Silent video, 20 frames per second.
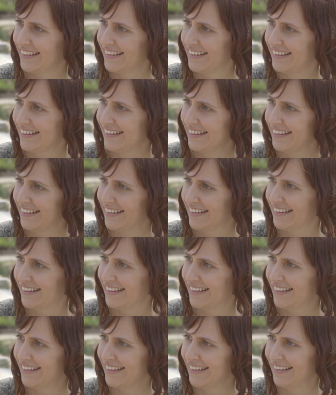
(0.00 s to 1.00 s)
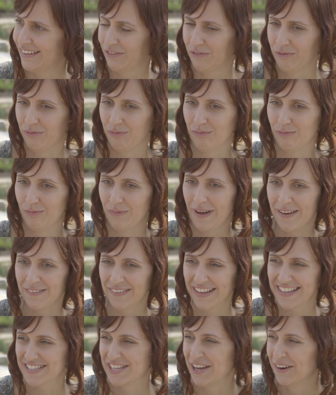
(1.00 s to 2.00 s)
talks about it. Wow,
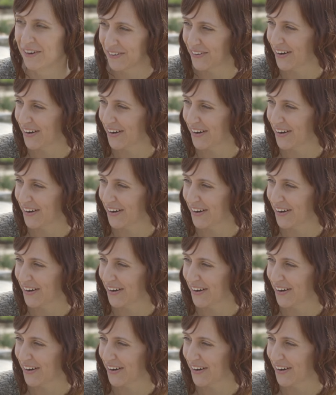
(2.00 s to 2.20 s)
that's so